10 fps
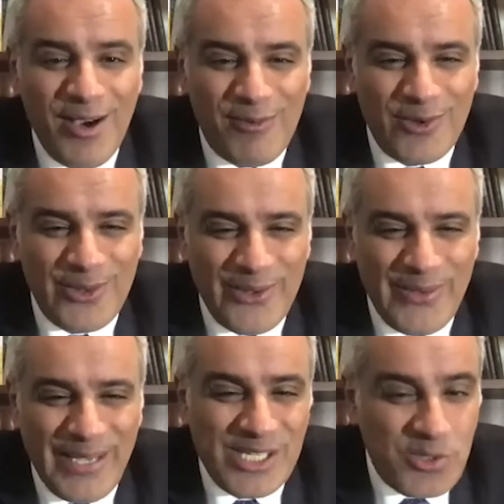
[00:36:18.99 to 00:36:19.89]
for the
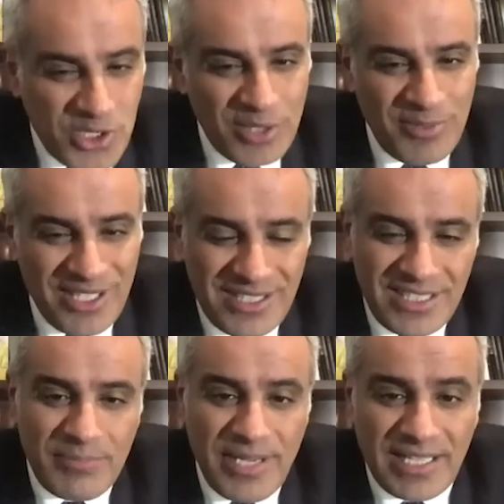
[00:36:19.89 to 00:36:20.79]
UAE Jewish
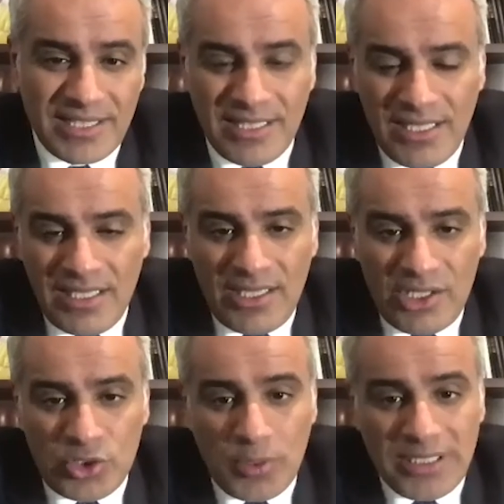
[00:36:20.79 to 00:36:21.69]
community back in
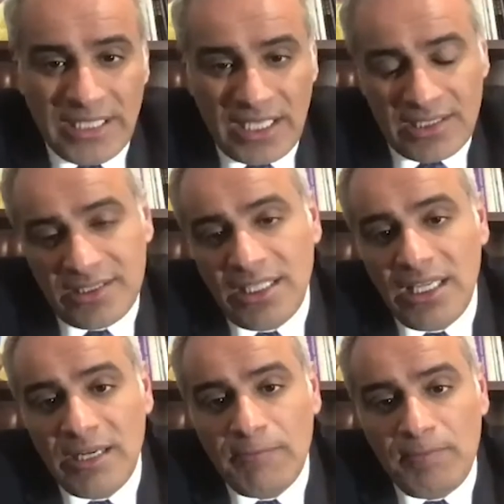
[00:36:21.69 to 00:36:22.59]

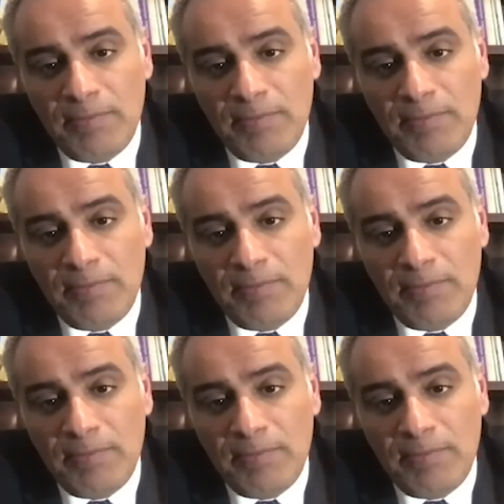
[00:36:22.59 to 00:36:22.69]
2019.